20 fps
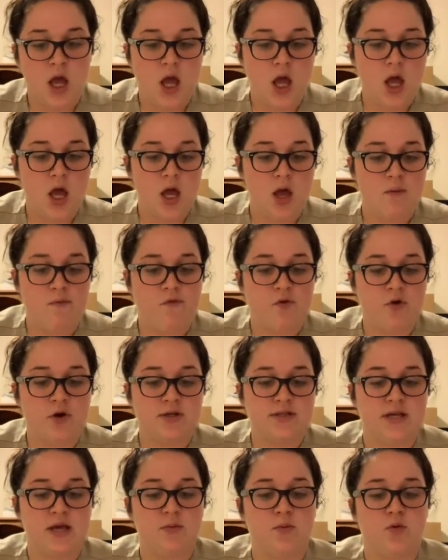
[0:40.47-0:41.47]
For
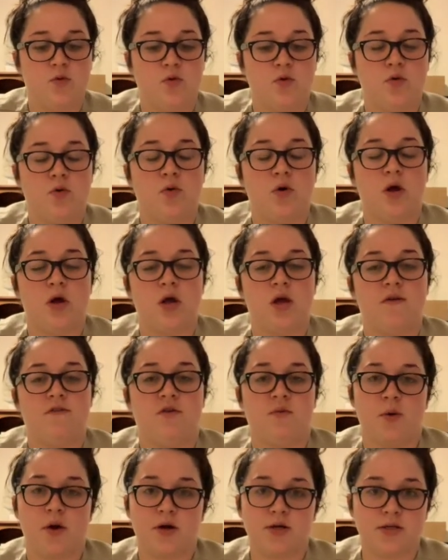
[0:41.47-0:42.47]
example, if the
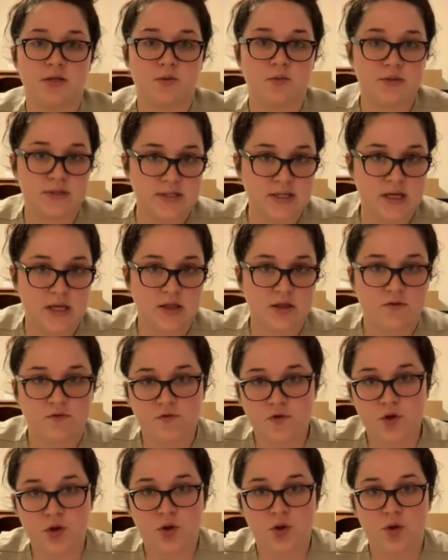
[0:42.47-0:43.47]
person was to get the
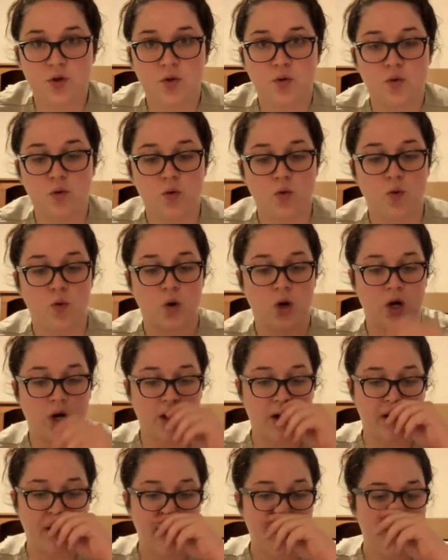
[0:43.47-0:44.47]
flu
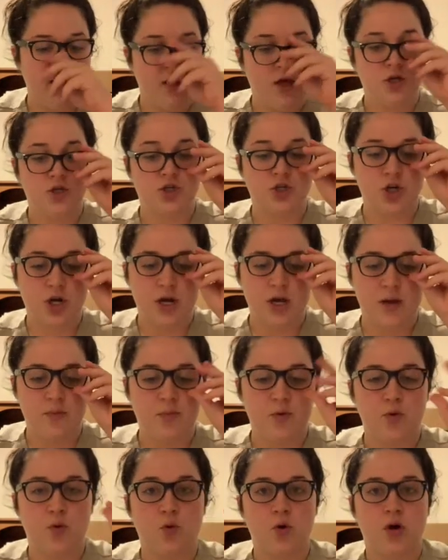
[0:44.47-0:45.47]
or strep
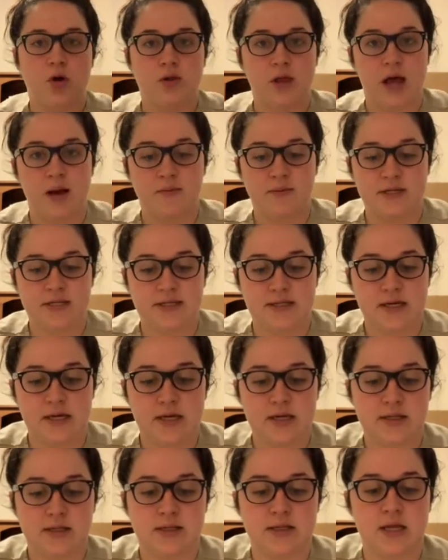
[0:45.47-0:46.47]
or Lyme
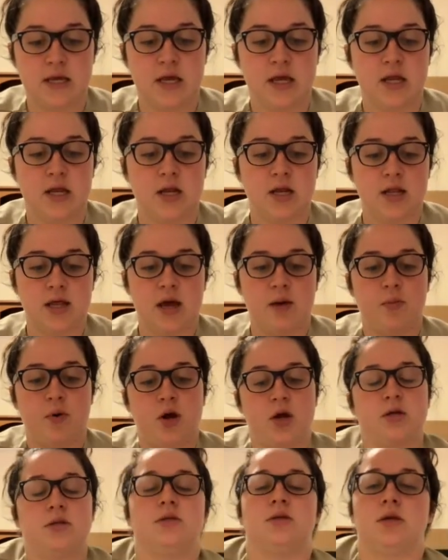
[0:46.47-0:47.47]
disease, then that
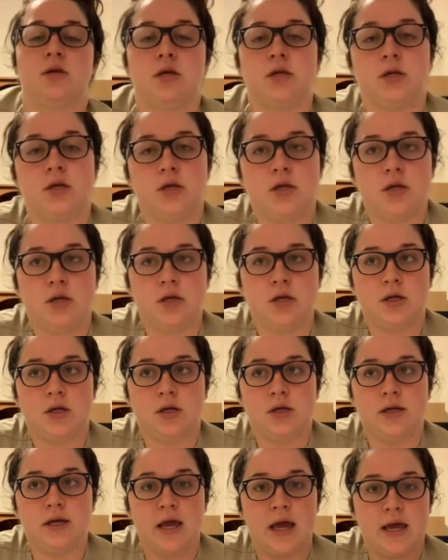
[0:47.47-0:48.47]
person
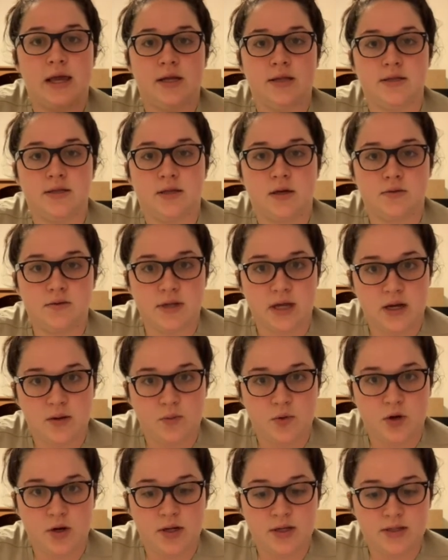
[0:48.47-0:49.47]
gains those
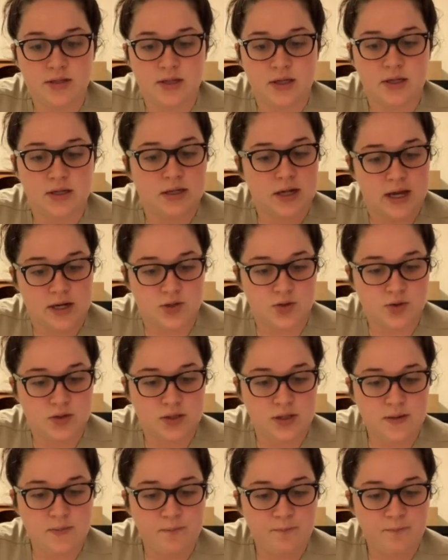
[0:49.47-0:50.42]
antibodies like naturally.